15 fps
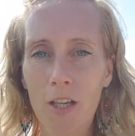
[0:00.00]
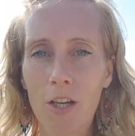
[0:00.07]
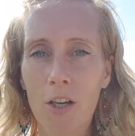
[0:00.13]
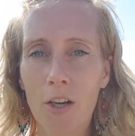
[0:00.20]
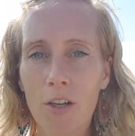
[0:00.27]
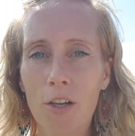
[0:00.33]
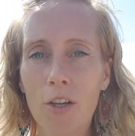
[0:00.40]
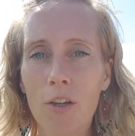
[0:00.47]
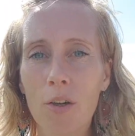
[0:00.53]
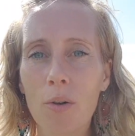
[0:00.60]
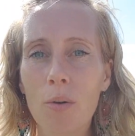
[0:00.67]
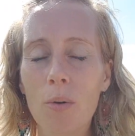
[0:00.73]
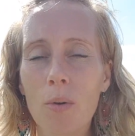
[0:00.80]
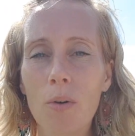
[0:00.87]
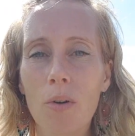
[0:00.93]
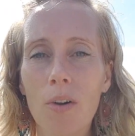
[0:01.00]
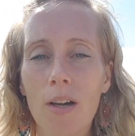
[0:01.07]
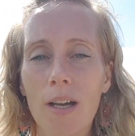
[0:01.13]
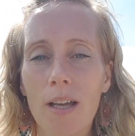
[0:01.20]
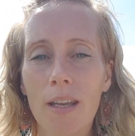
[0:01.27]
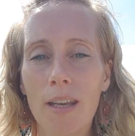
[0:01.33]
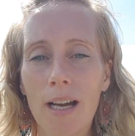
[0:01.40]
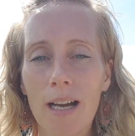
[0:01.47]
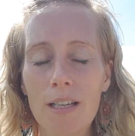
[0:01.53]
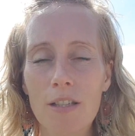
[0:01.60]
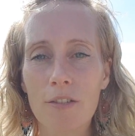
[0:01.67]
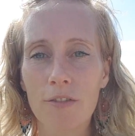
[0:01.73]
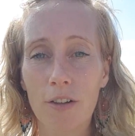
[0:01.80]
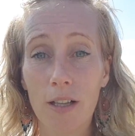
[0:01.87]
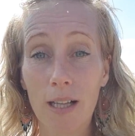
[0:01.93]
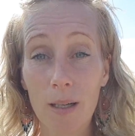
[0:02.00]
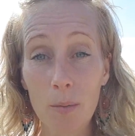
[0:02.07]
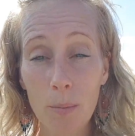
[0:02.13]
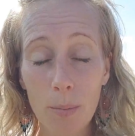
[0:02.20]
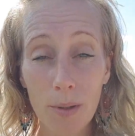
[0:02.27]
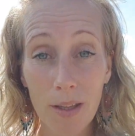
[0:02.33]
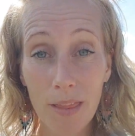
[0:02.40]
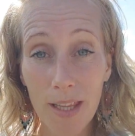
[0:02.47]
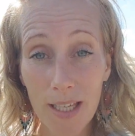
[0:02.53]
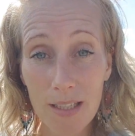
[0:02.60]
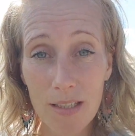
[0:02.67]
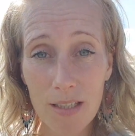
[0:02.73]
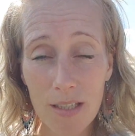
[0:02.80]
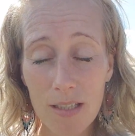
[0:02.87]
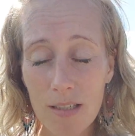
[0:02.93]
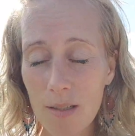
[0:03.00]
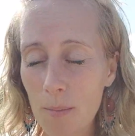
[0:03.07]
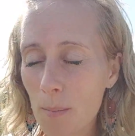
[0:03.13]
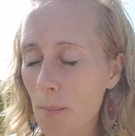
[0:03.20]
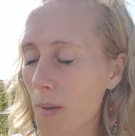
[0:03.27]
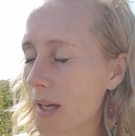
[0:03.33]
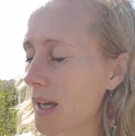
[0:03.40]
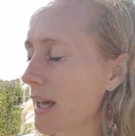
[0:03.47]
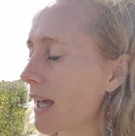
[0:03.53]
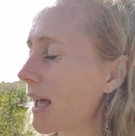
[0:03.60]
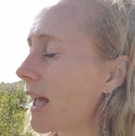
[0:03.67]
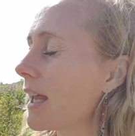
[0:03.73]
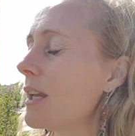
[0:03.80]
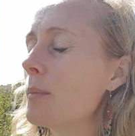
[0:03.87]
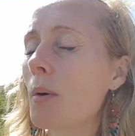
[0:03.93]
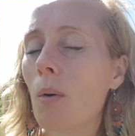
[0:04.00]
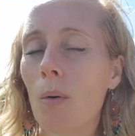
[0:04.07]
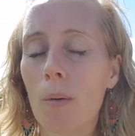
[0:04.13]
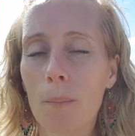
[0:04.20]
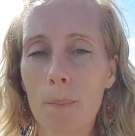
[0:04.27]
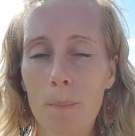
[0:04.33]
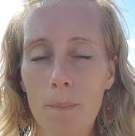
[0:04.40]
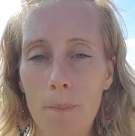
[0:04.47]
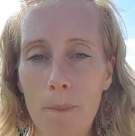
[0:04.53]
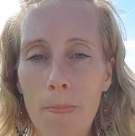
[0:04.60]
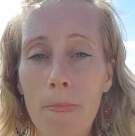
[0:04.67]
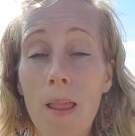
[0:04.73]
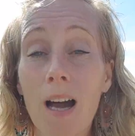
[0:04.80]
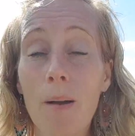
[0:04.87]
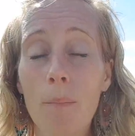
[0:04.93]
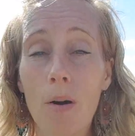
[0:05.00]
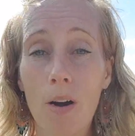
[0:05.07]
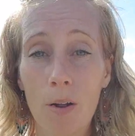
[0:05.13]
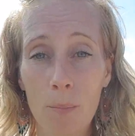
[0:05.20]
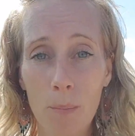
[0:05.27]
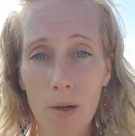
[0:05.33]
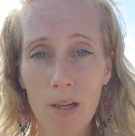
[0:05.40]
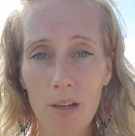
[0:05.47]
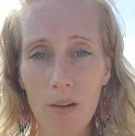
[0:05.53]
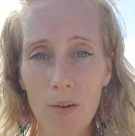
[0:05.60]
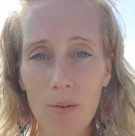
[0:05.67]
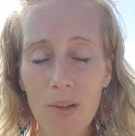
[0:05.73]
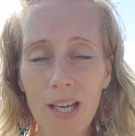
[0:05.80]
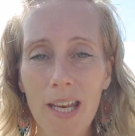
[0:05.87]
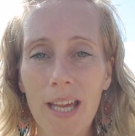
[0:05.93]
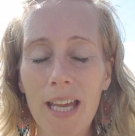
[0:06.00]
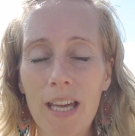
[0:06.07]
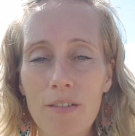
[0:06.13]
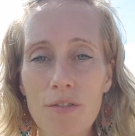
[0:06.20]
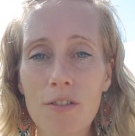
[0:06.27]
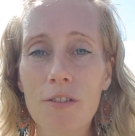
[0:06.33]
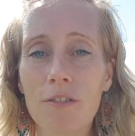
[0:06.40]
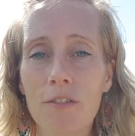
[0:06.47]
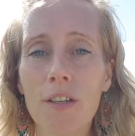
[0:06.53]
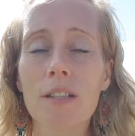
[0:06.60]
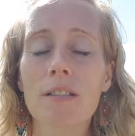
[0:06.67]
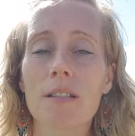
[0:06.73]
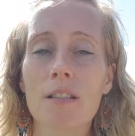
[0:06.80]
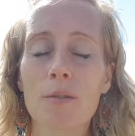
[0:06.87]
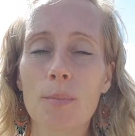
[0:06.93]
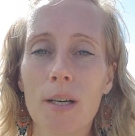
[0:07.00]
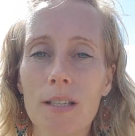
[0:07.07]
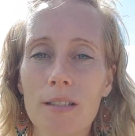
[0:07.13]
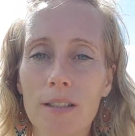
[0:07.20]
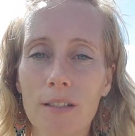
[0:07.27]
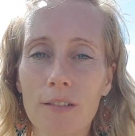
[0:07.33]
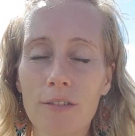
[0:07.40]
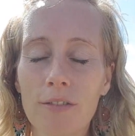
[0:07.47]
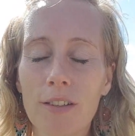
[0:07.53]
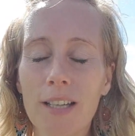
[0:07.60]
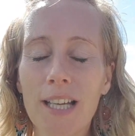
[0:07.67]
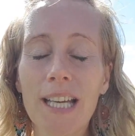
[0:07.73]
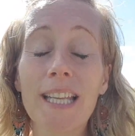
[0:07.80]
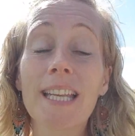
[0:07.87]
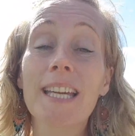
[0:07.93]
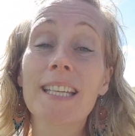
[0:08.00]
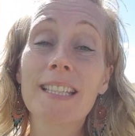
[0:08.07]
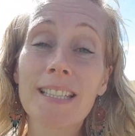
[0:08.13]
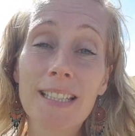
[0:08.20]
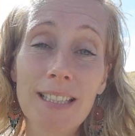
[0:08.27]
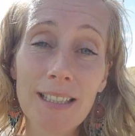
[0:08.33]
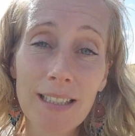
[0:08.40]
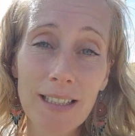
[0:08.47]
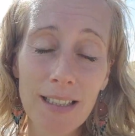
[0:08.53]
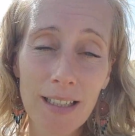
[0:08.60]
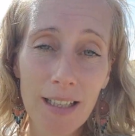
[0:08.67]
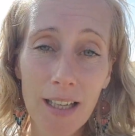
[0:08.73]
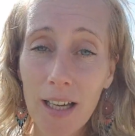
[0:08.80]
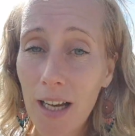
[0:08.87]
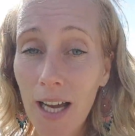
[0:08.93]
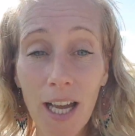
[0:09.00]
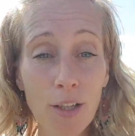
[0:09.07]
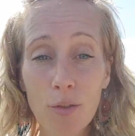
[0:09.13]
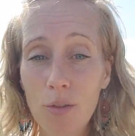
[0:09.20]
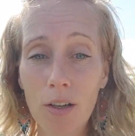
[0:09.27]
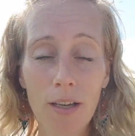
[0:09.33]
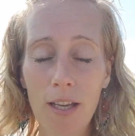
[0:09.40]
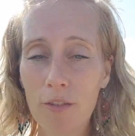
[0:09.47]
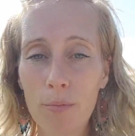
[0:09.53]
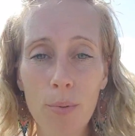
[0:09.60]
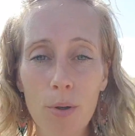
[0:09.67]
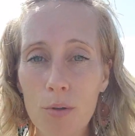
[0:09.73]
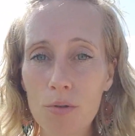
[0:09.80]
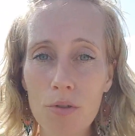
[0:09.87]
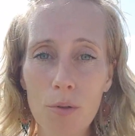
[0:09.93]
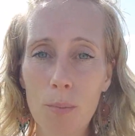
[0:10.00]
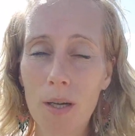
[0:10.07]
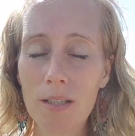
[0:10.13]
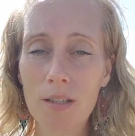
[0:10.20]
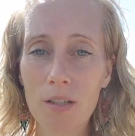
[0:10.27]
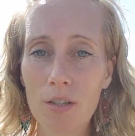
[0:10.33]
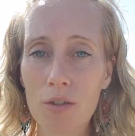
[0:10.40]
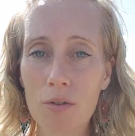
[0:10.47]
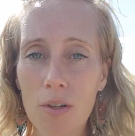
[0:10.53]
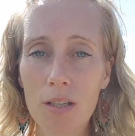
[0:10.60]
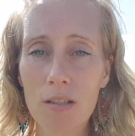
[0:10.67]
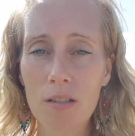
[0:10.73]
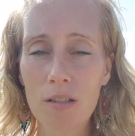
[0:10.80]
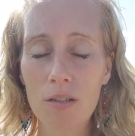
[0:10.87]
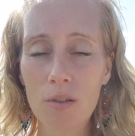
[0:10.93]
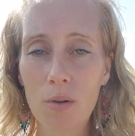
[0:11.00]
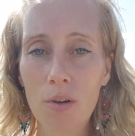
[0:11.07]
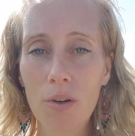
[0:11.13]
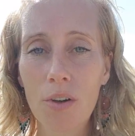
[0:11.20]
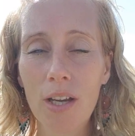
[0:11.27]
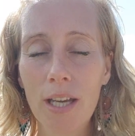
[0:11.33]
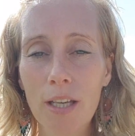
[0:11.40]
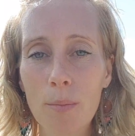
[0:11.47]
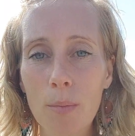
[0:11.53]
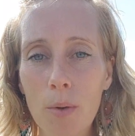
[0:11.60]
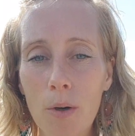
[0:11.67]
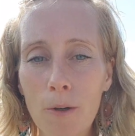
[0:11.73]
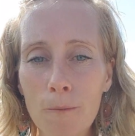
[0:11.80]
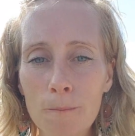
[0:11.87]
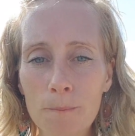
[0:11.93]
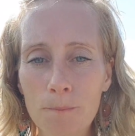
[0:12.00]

gonna go and ask for help in that system anymore. I'm on my own and I have to fix this myself. And I did. I do not have post-traumatic stress disorder anymore.